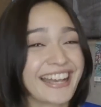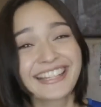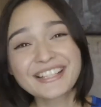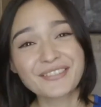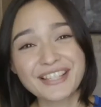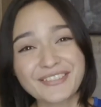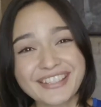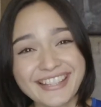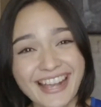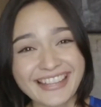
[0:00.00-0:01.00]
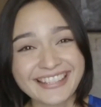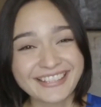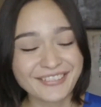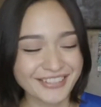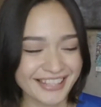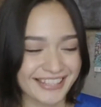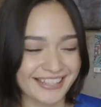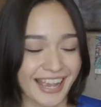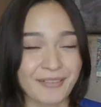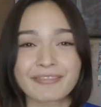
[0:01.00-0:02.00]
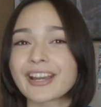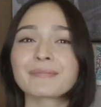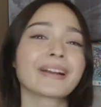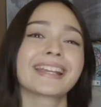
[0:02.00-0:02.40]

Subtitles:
At least I was able to answer within the time frame.